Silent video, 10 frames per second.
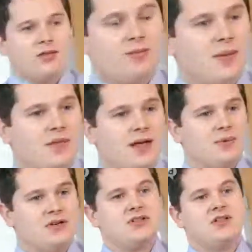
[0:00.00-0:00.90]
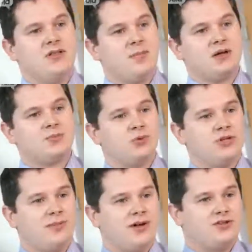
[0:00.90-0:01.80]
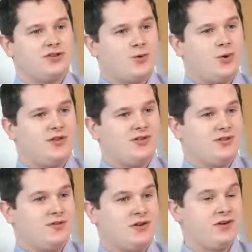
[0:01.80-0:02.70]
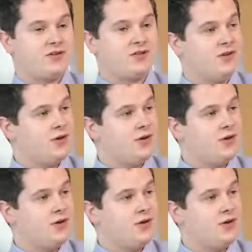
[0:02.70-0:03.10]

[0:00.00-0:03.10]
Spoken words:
maybe that means that the best project managers are quantity surveyors.